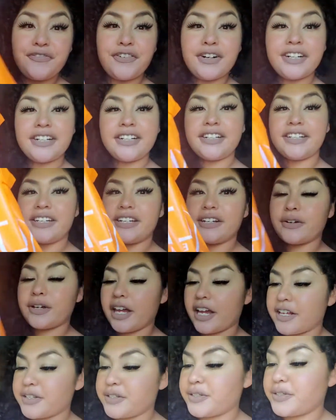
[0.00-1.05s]
finally.
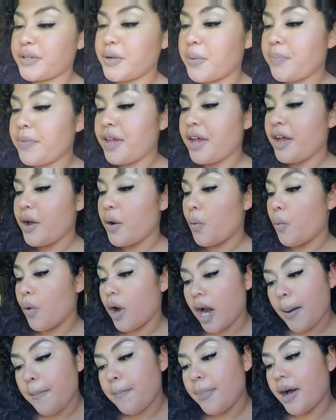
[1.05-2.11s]
Okay, so what
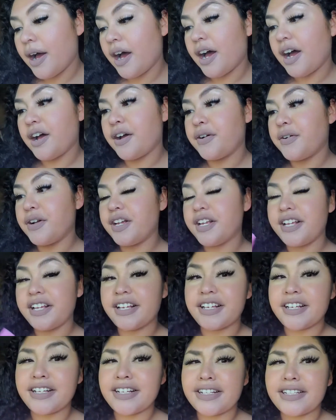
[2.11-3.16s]
I bought
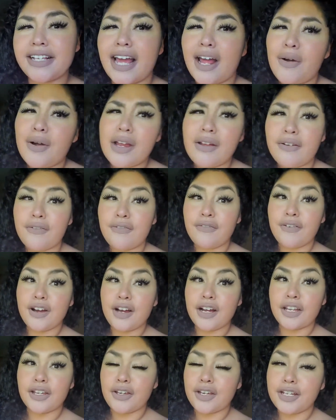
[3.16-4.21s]
is, I don't give a
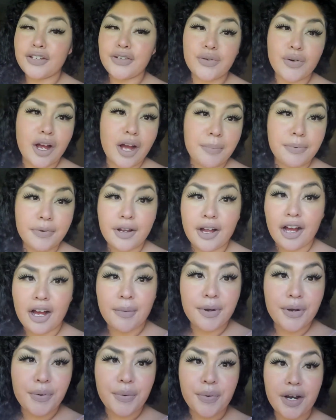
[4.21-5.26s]
fuck. You can drop a
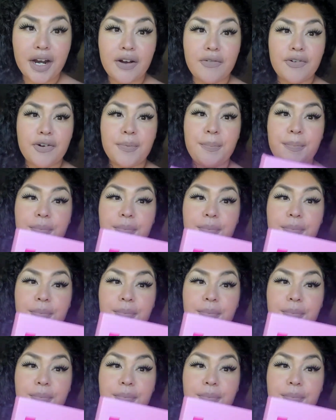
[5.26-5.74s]
comment or whatever,